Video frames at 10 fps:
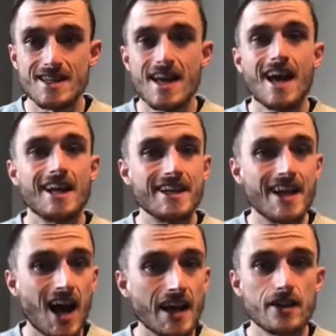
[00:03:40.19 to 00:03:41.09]

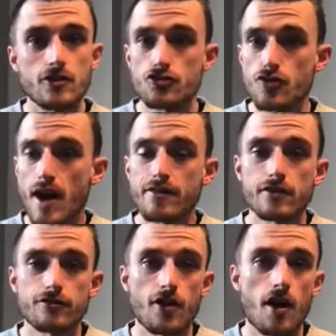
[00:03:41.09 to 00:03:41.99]
not driving
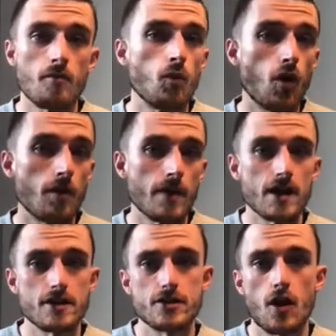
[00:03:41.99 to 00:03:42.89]
from Walmart to
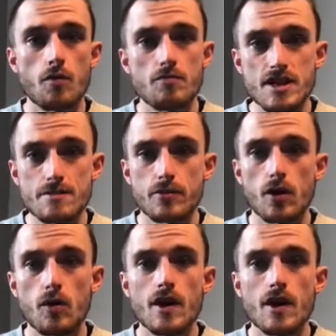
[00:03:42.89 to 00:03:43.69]
Home Depot